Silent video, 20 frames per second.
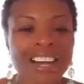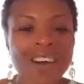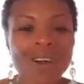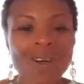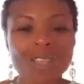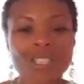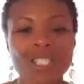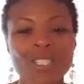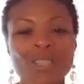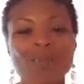
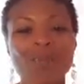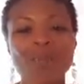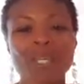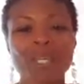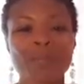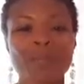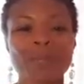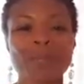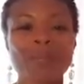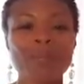Oh, so
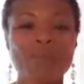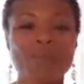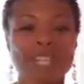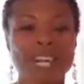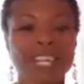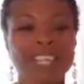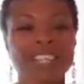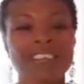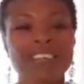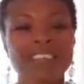many
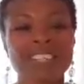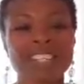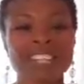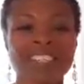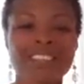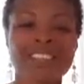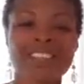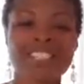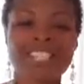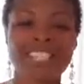people. I love it.